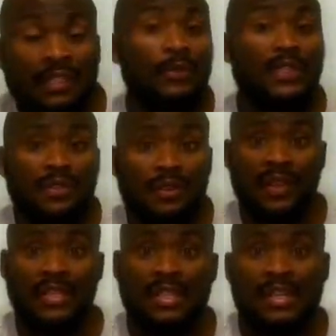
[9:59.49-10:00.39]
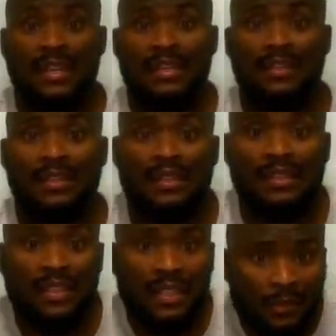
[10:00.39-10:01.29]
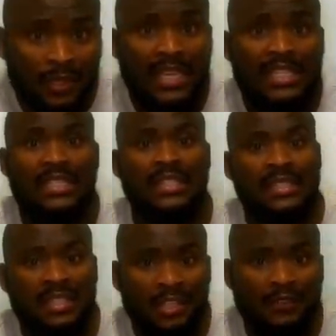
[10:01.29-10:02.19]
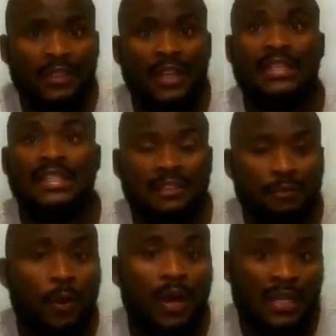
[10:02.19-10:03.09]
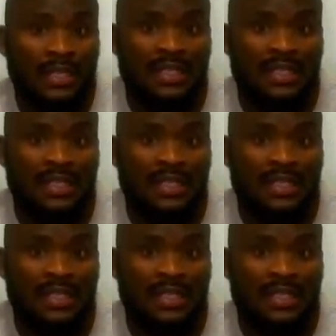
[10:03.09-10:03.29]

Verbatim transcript: We know that the education in South Africa it's quite